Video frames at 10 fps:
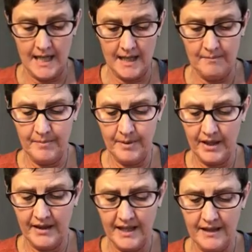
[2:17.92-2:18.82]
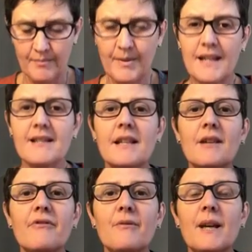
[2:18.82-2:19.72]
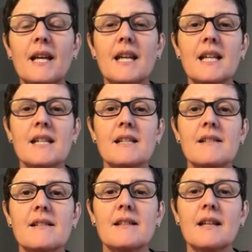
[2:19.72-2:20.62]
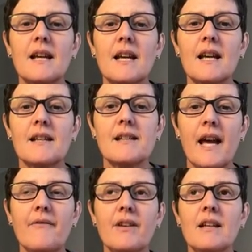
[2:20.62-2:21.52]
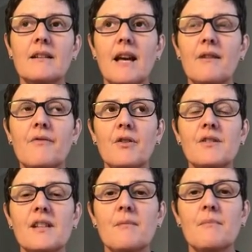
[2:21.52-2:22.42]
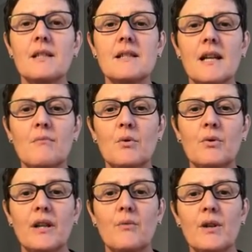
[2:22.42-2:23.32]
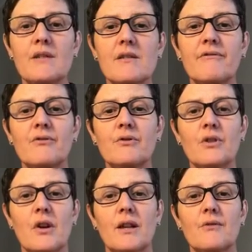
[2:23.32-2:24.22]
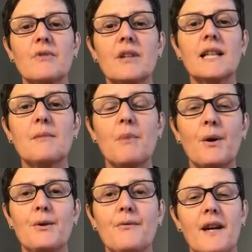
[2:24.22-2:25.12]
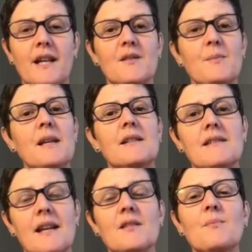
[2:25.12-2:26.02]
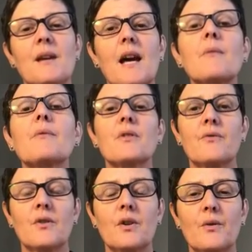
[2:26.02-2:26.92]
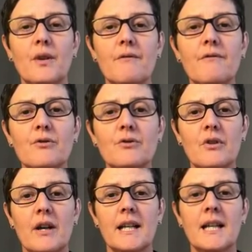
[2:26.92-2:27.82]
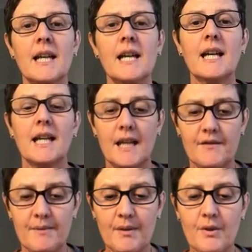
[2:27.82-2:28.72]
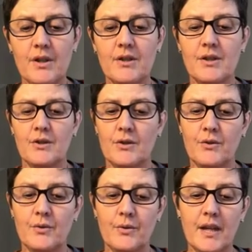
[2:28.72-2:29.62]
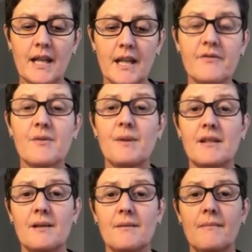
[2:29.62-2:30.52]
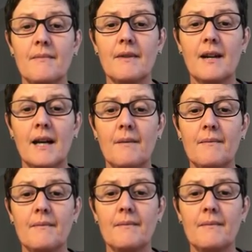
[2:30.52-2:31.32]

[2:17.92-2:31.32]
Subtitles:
But I think the biggest thing for me is having that first thing Monday morning once a fortnight really motivates me and sets me up for the following fortnight. It gives me work to do, it gives me some,